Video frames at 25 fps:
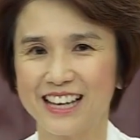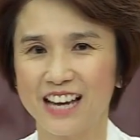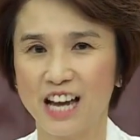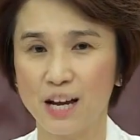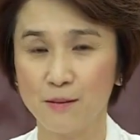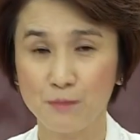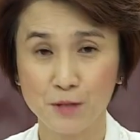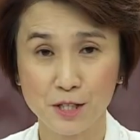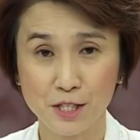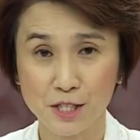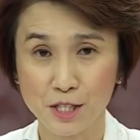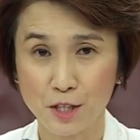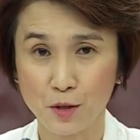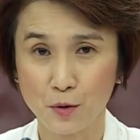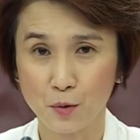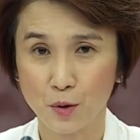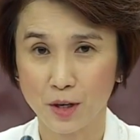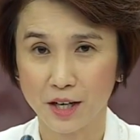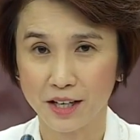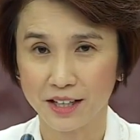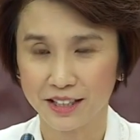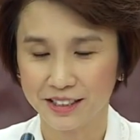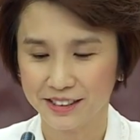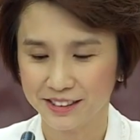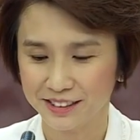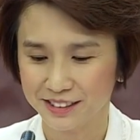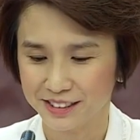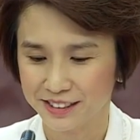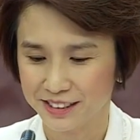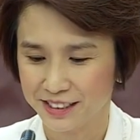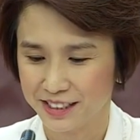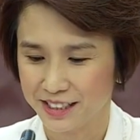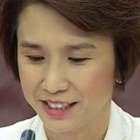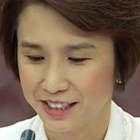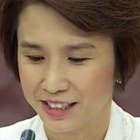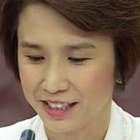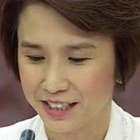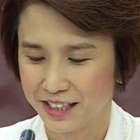MCCY
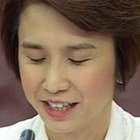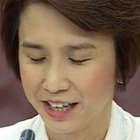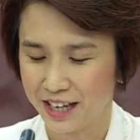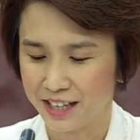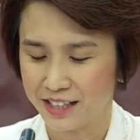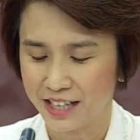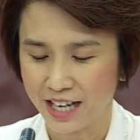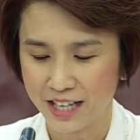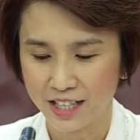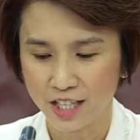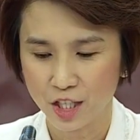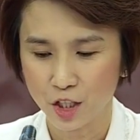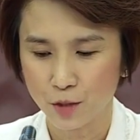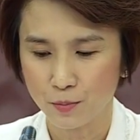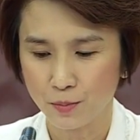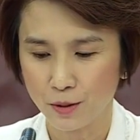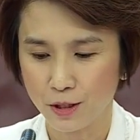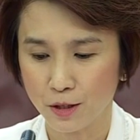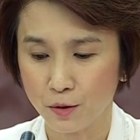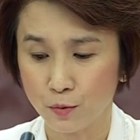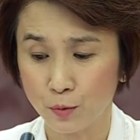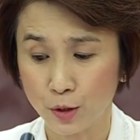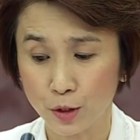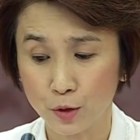and NHB,